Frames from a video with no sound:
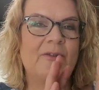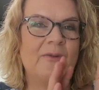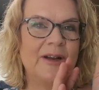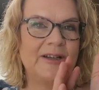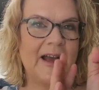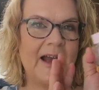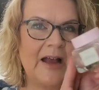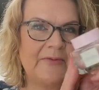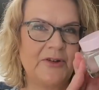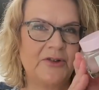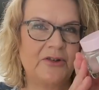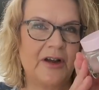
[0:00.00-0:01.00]
which I
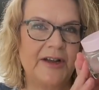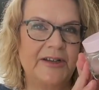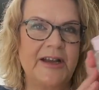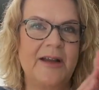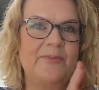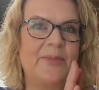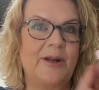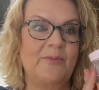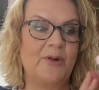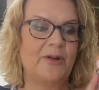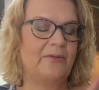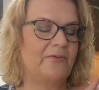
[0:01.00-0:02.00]
haven't tried yet but
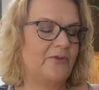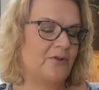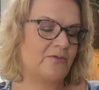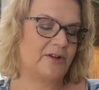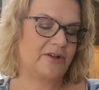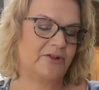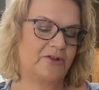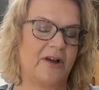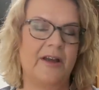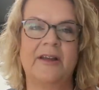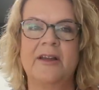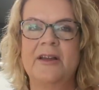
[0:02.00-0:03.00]
I'm looking forward to
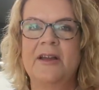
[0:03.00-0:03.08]
trying